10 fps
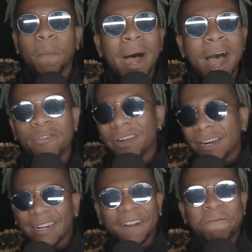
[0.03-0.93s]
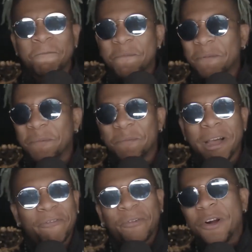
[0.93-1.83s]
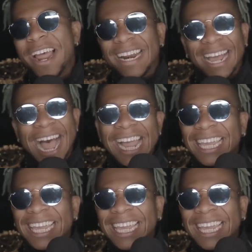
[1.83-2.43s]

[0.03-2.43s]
Myron, my friend, I